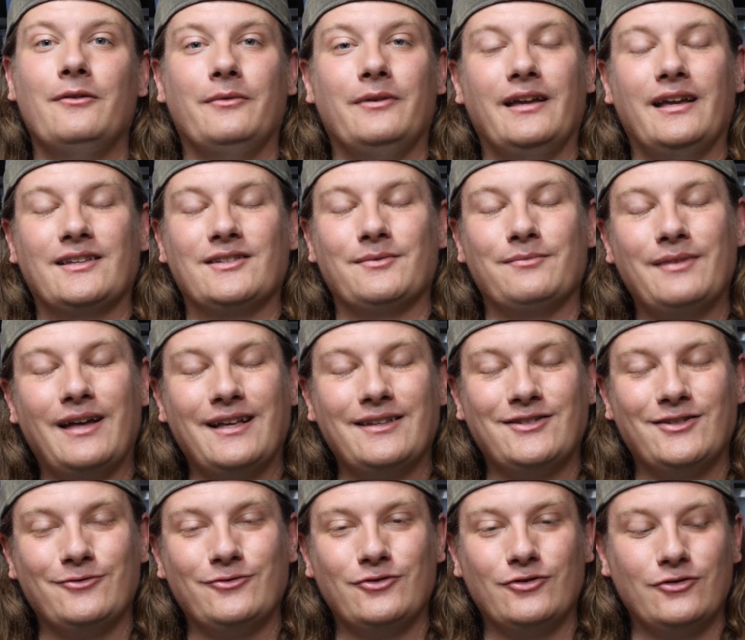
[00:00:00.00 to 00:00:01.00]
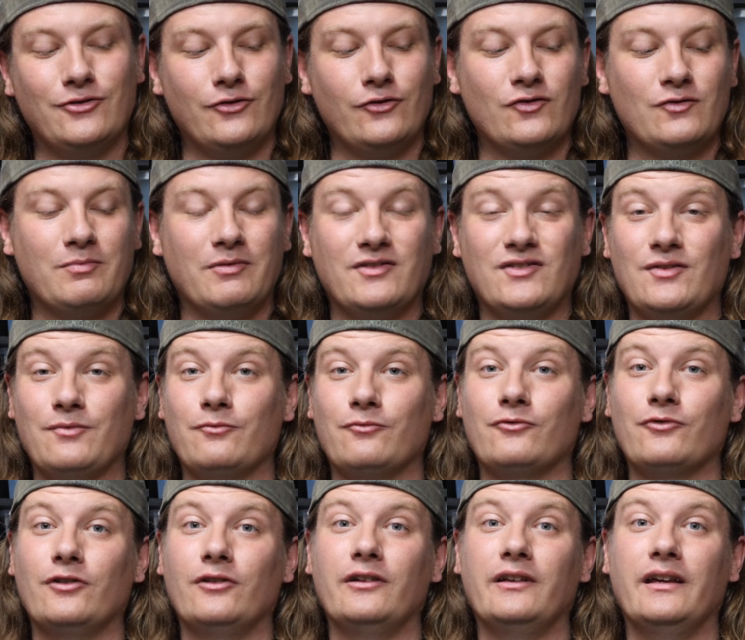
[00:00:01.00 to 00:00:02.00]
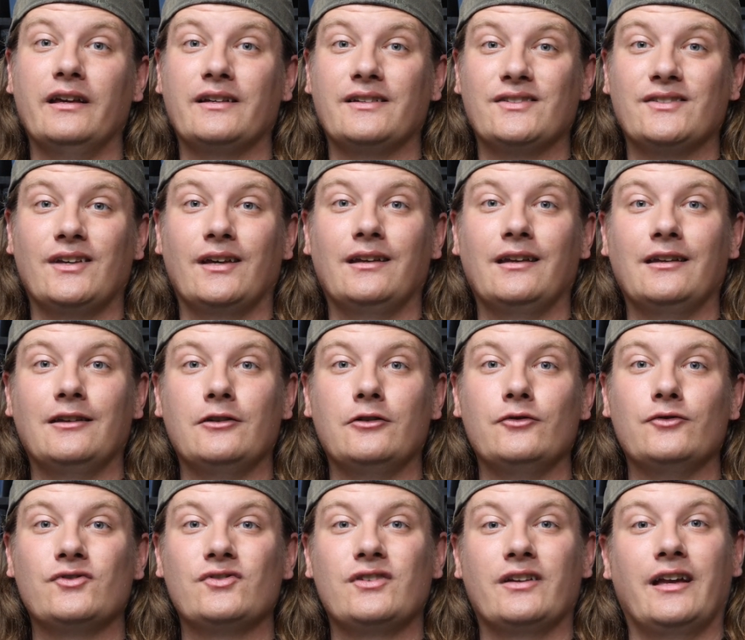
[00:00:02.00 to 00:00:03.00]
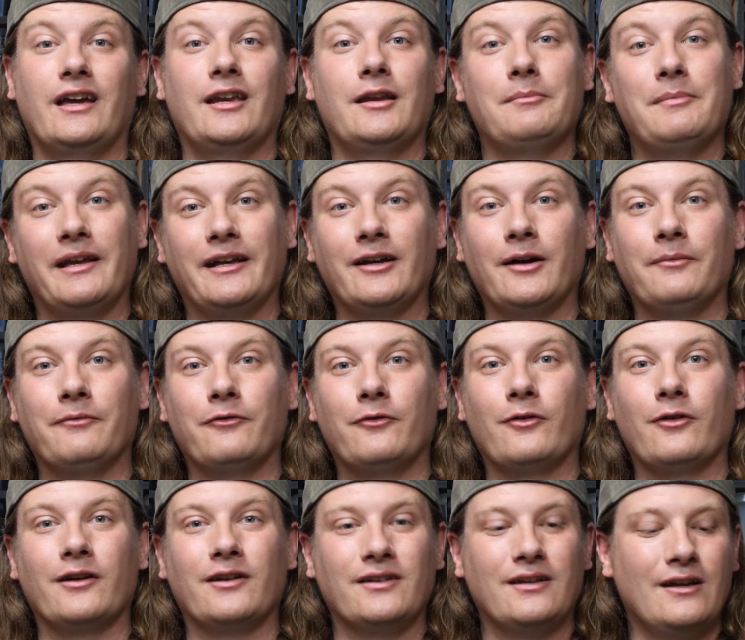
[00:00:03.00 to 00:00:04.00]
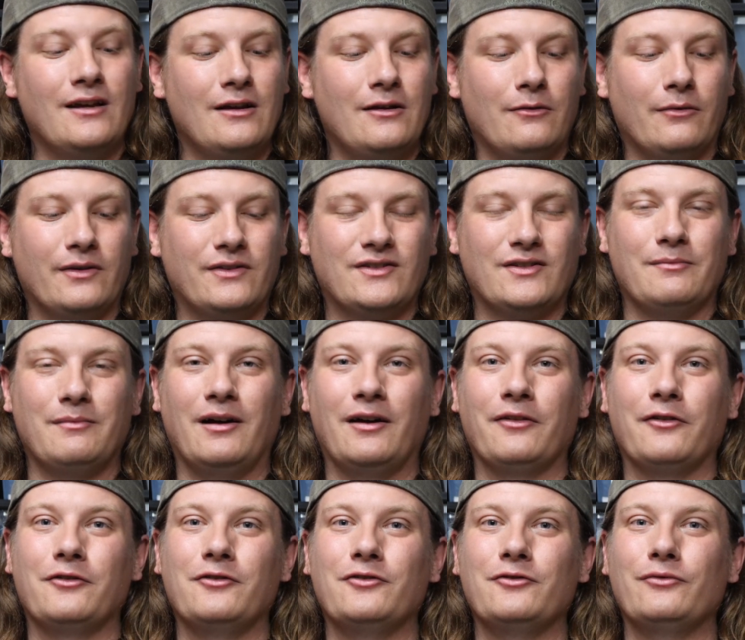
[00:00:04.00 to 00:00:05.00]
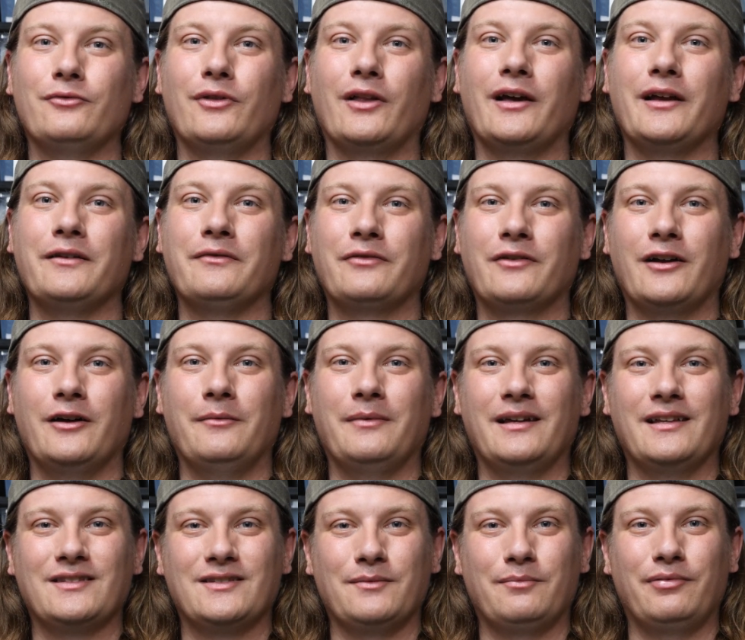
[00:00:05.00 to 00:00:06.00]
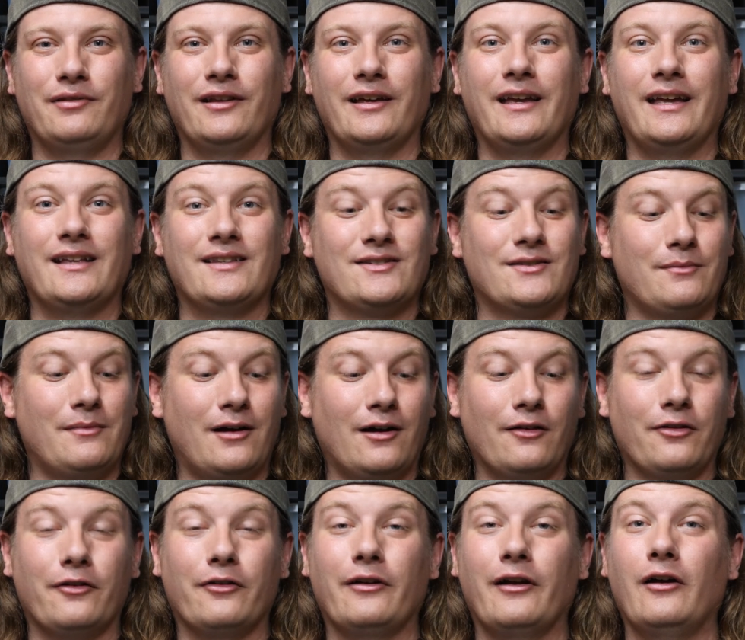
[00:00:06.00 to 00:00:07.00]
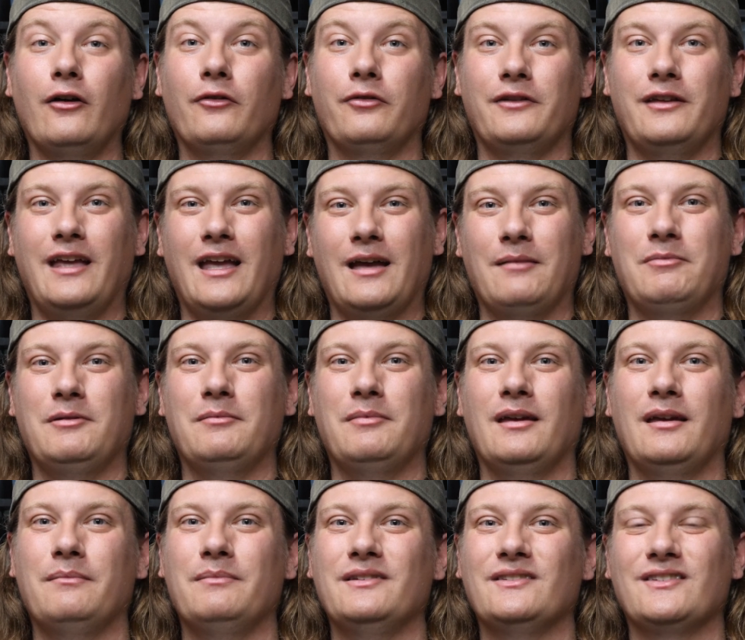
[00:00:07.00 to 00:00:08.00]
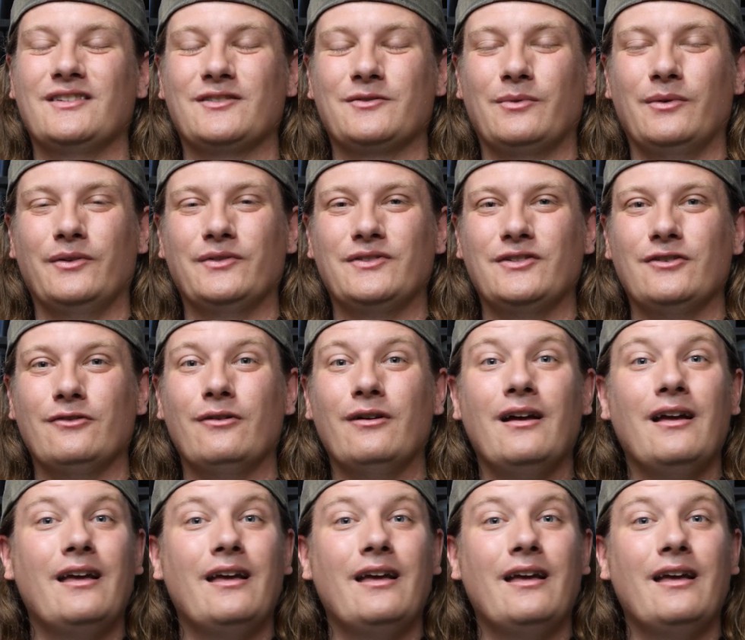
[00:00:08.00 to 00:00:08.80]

we had some not so good news, but some really exciting news to kind of make up for it, with some other new life coming into play and some other healthy, happy babies as well too.